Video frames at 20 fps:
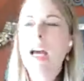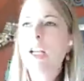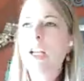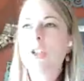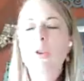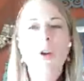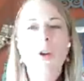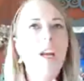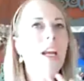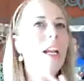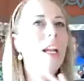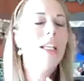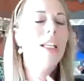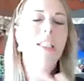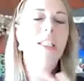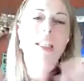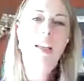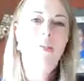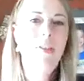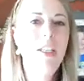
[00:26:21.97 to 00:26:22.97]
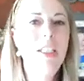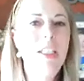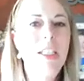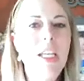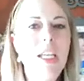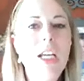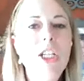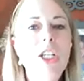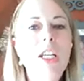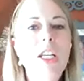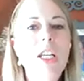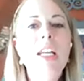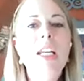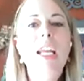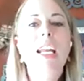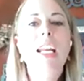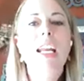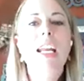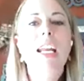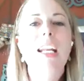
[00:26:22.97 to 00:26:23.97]
That train has left the
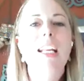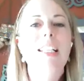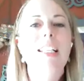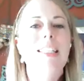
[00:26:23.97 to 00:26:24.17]
station. It